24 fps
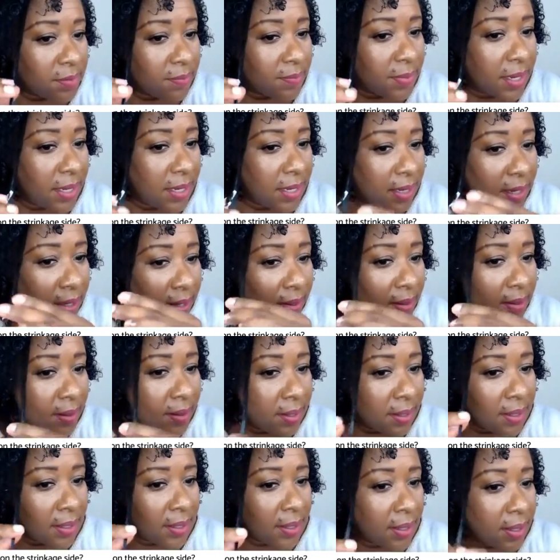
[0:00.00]
of my hair,
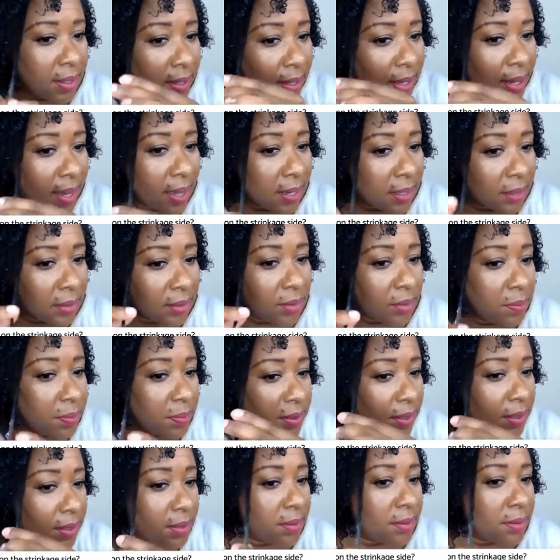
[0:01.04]
add a little
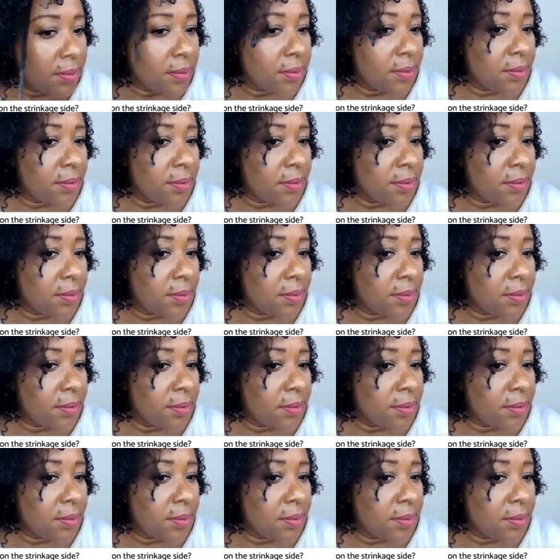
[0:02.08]
bit.